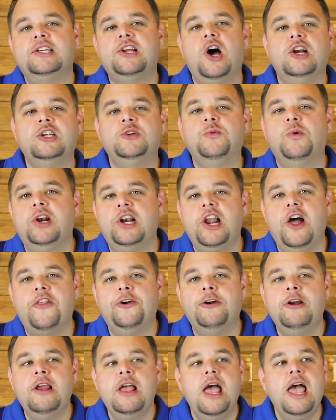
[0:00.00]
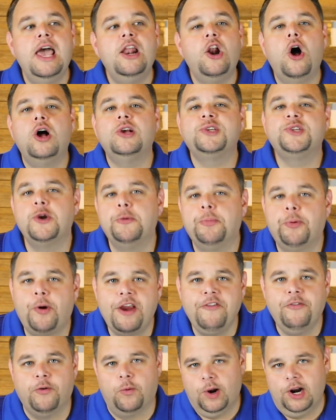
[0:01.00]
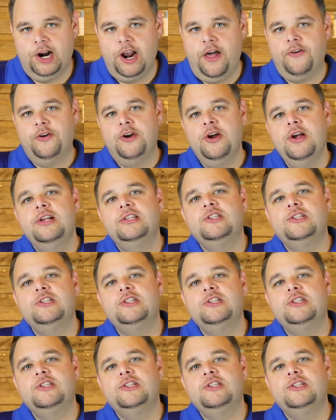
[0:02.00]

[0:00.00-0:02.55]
talk to one another and also to pray for one another.